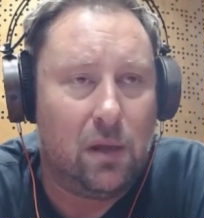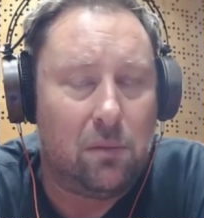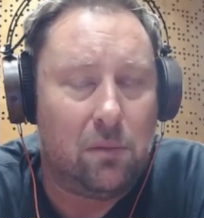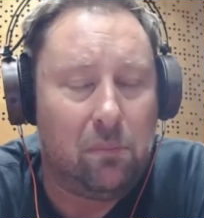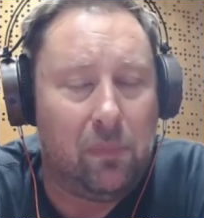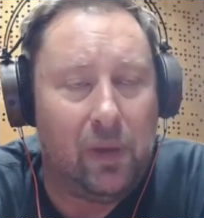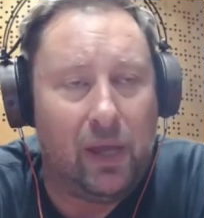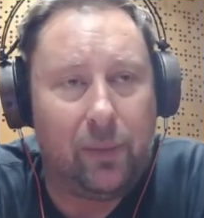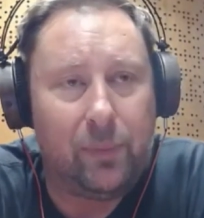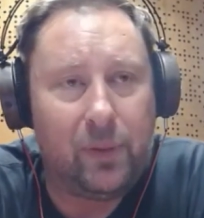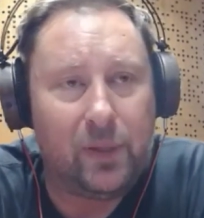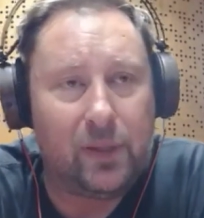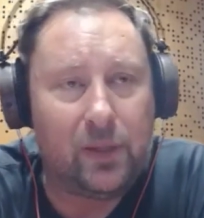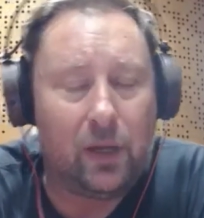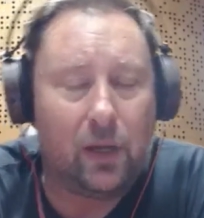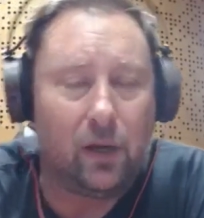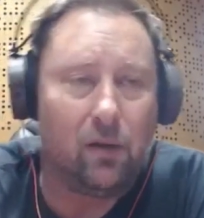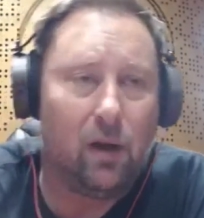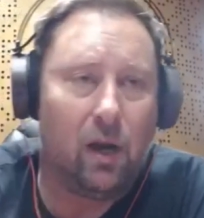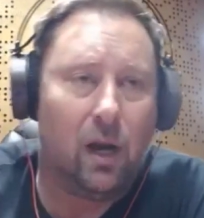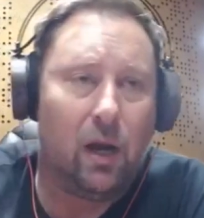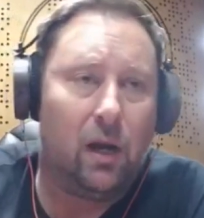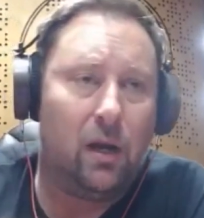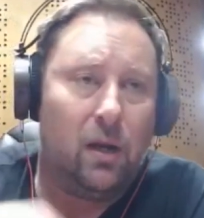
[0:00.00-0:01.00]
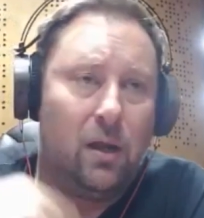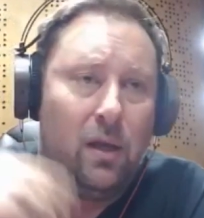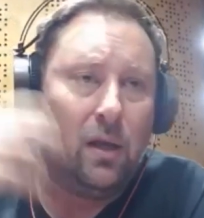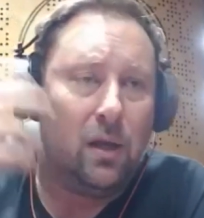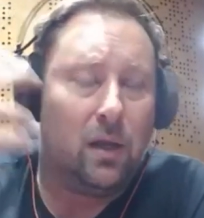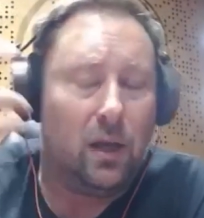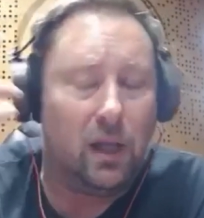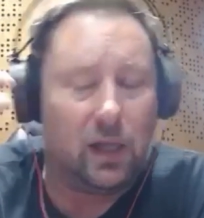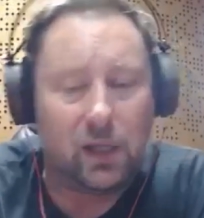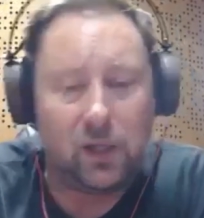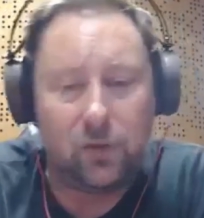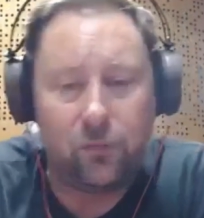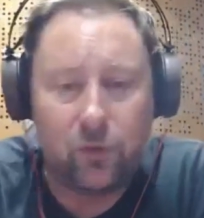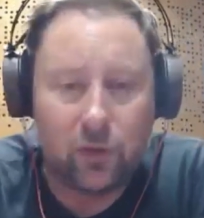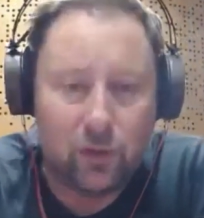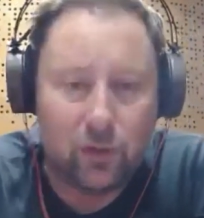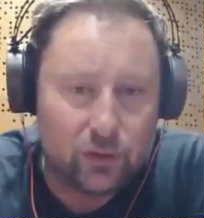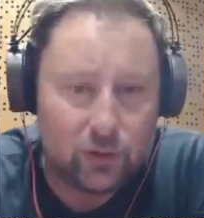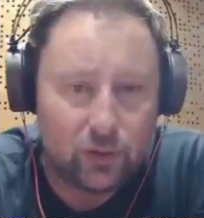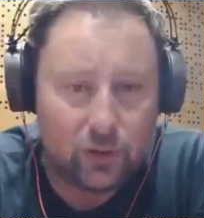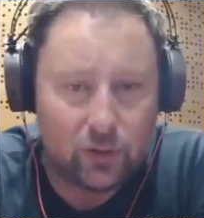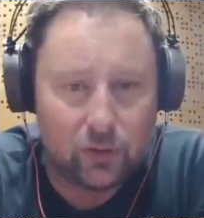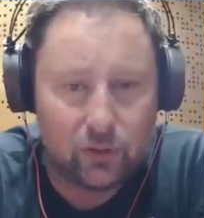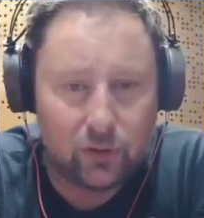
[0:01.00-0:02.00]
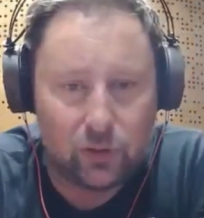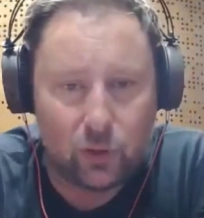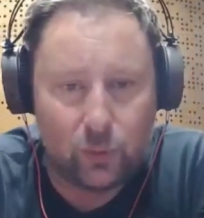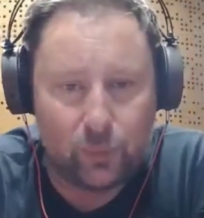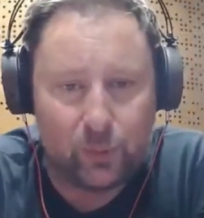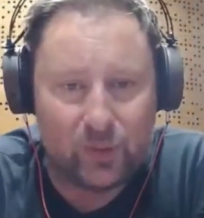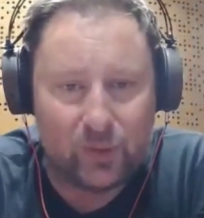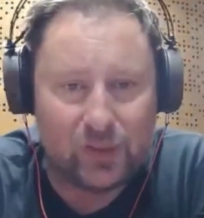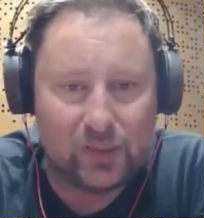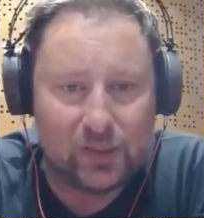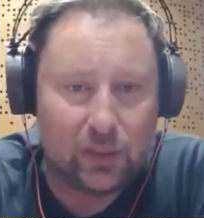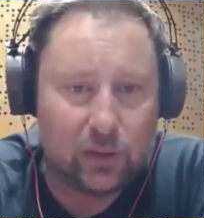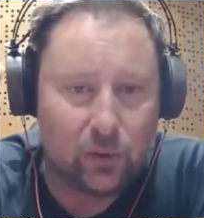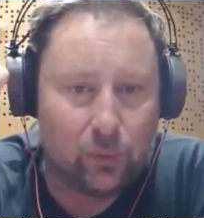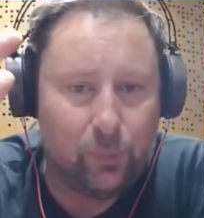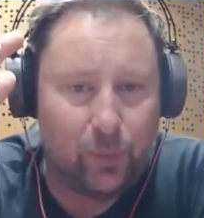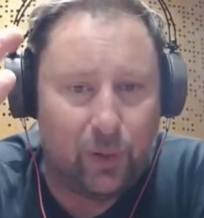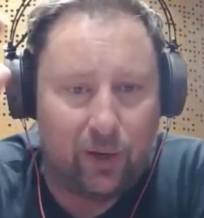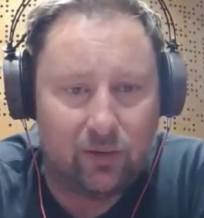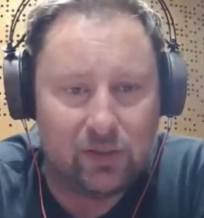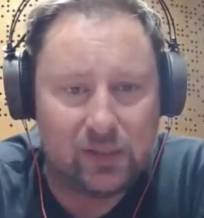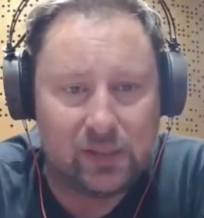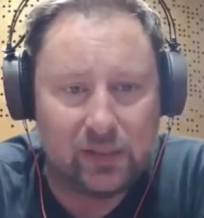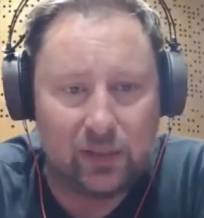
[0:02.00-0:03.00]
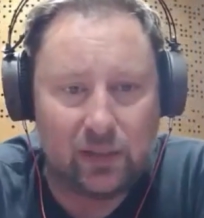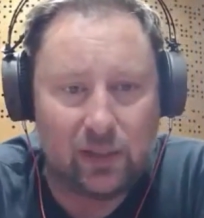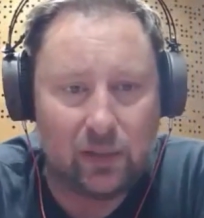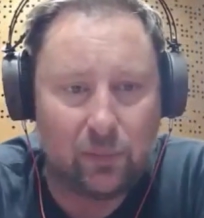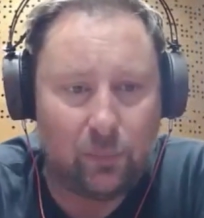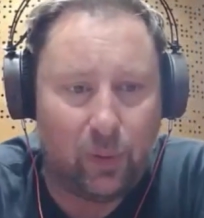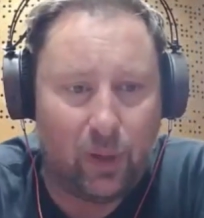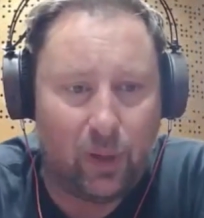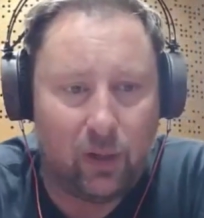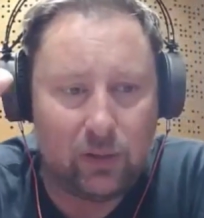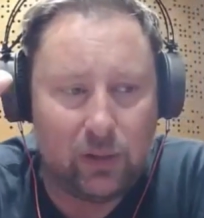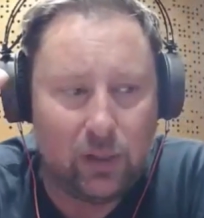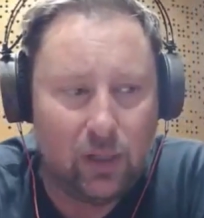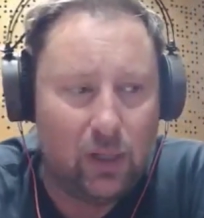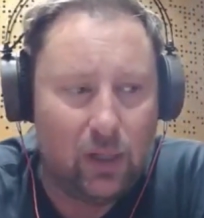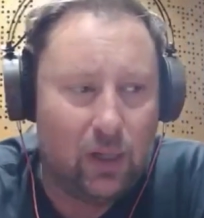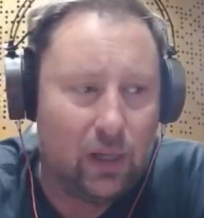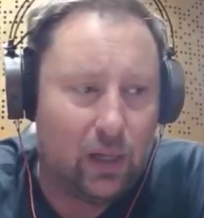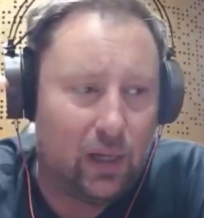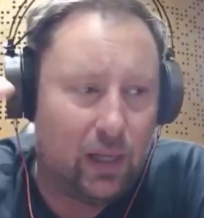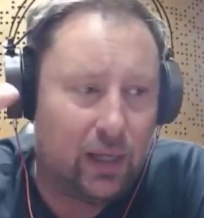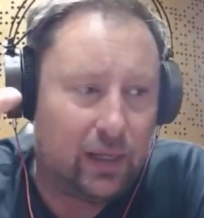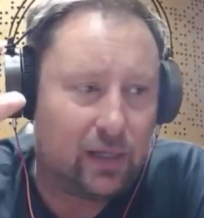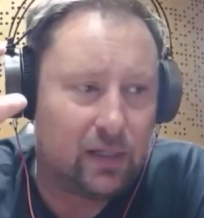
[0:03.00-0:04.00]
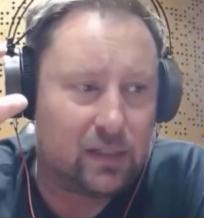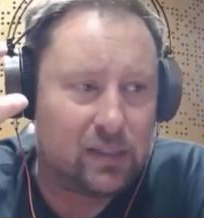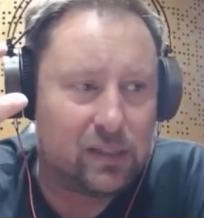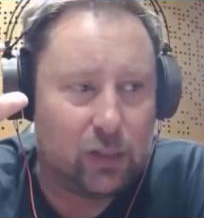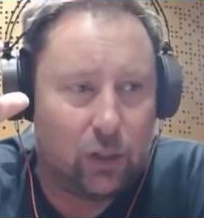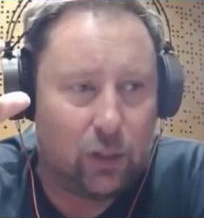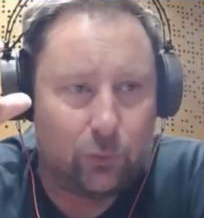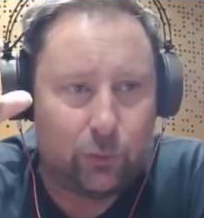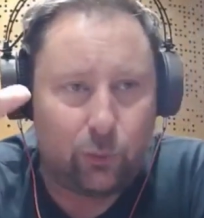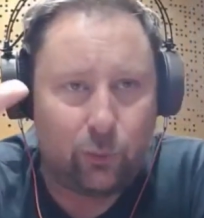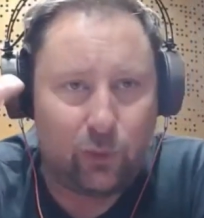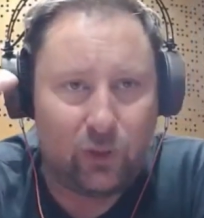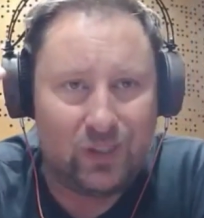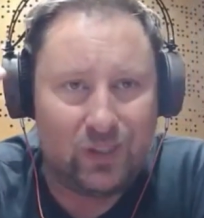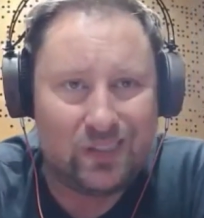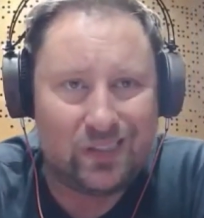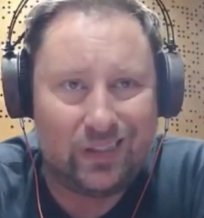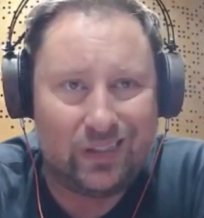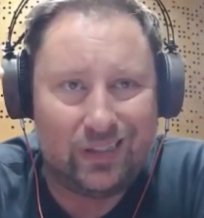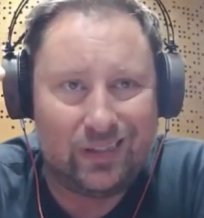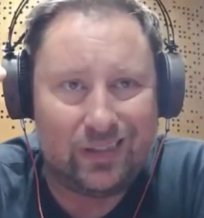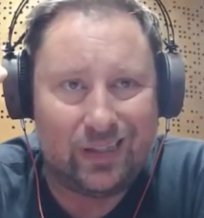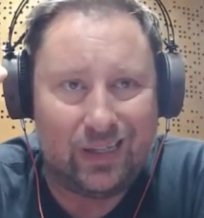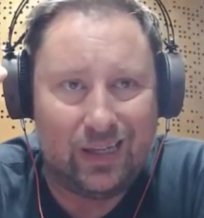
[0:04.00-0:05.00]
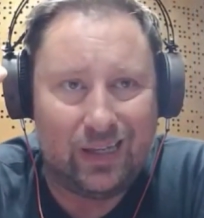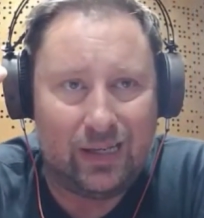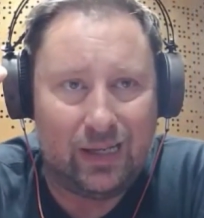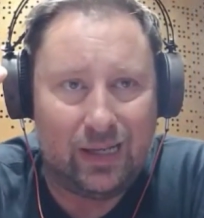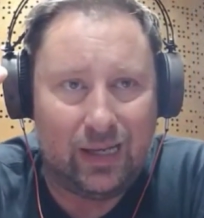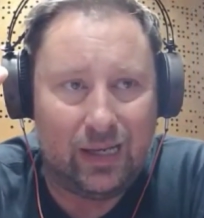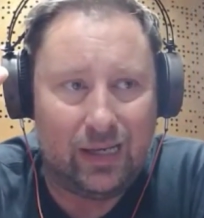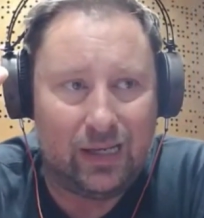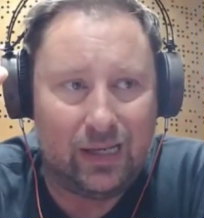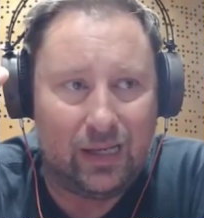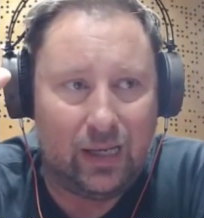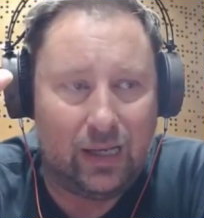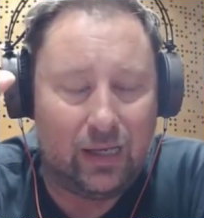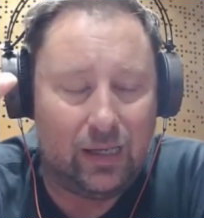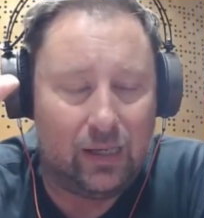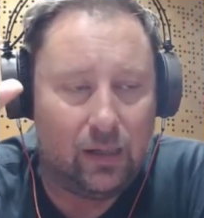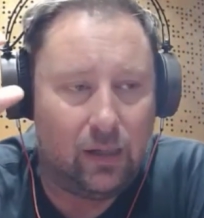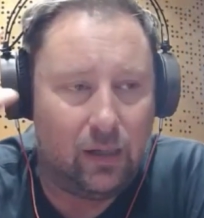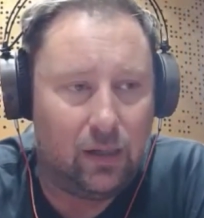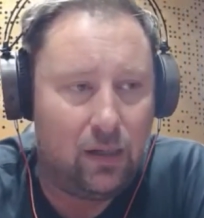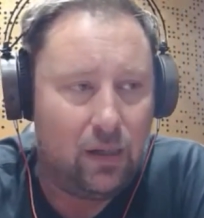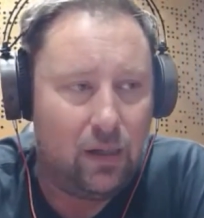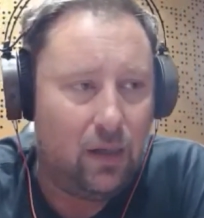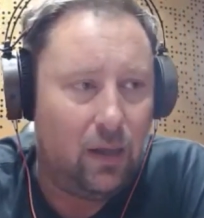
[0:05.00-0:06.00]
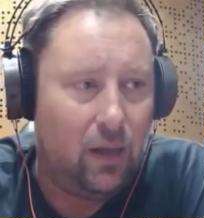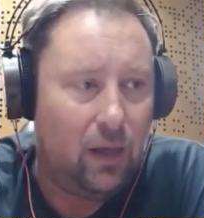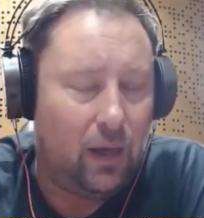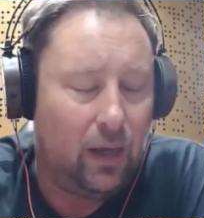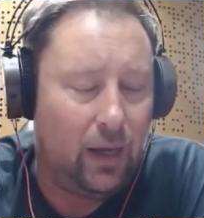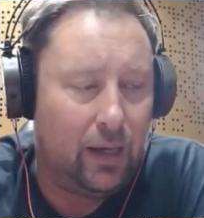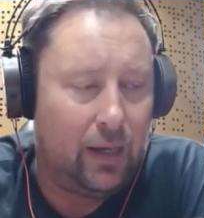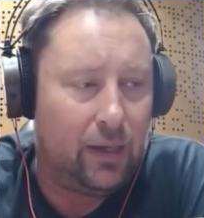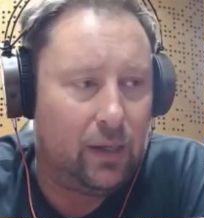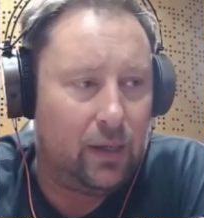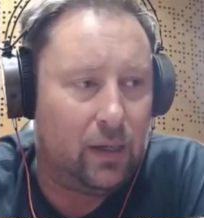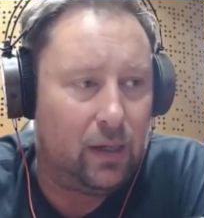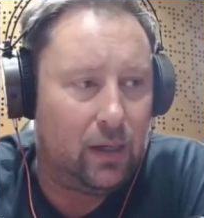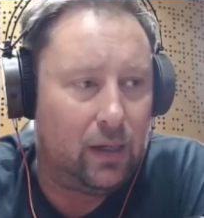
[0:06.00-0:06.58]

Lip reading: Maybe there are, like, if you go to YouTube and see comparison about like a software synth and and